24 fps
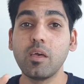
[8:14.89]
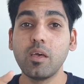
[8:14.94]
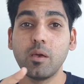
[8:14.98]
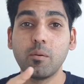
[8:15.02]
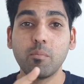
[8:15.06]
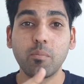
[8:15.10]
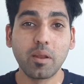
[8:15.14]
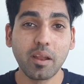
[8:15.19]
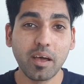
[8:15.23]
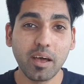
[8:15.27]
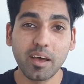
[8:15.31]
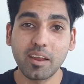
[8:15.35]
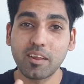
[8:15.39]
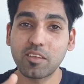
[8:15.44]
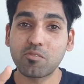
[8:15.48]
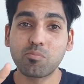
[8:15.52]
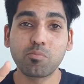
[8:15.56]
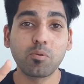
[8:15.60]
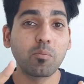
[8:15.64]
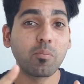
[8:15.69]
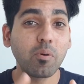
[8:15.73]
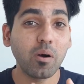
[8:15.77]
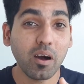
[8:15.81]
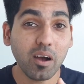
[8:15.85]
bananas,
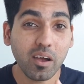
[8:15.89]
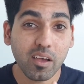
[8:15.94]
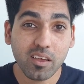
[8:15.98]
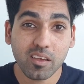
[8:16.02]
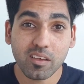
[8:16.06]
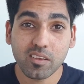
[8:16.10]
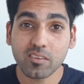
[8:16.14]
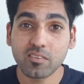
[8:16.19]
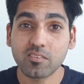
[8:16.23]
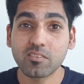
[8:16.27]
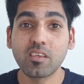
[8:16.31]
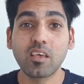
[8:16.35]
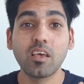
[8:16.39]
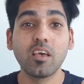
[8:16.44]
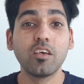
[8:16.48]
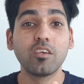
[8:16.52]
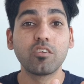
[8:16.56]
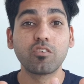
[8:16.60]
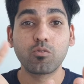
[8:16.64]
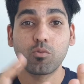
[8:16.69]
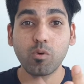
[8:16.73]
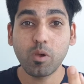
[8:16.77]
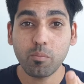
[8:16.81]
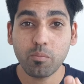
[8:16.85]
papayas,
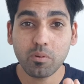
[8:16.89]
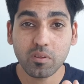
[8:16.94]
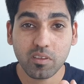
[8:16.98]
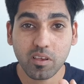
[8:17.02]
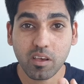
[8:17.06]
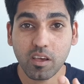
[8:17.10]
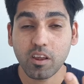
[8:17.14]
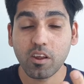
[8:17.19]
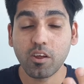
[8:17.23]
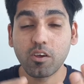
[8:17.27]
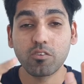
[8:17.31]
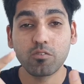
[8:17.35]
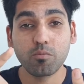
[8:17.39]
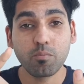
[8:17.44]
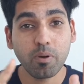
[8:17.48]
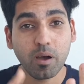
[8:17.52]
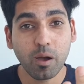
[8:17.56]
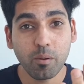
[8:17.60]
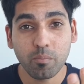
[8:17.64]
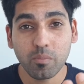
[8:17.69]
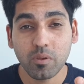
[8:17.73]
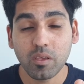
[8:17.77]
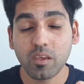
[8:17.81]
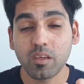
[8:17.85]
sweet potatoes,
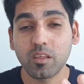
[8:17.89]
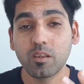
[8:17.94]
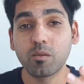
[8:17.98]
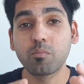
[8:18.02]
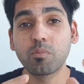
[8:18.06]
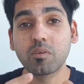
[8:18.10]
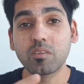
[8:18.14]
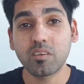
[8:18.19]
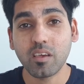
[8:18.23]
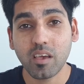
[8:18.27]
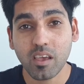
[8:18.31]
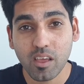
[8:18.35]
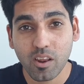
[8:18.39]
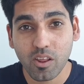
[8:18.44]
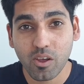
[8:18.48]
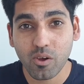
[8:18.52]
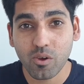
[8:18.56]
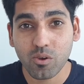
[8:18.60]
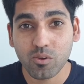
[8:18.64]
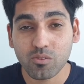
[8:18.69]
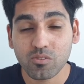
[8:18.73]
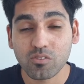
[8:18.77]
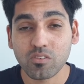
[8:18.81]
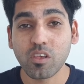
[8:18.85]
pumpkin,
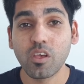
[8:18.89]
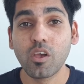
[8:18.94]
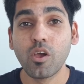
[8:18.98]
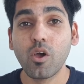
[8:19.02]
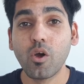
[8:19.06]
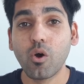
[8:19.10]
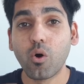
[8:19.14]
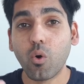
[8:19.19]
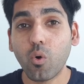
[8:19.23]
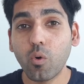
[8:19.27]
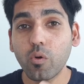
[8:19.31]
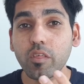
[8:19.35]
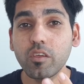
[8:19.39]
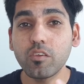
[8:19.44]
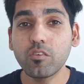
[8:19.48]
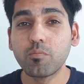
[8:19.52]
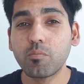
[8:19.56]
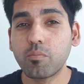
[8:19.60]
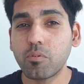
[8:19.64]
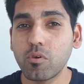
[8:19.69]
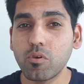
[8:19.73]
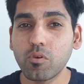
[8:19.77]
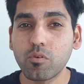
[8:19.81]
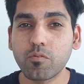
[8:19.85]
potatoes, all these
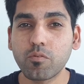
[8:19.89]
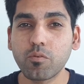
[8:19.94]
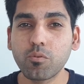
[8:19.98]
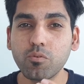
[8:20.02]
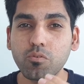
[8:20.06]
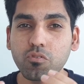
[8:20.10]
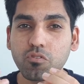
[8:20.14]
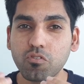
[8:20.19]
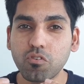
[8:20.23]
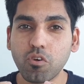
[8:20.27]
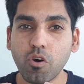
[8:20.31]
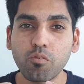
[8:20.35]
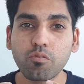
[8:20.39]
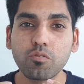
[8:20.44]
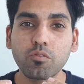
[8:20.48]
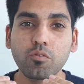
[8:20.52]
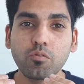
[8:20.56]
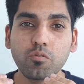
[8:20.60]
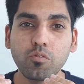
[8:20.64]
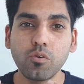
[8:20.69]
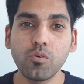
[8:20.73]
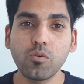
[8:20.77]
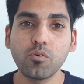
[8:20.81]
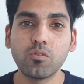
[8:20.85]
beautiful soft
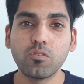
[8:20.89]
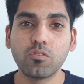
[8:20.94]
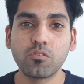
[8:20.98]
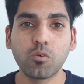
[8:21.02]
foods.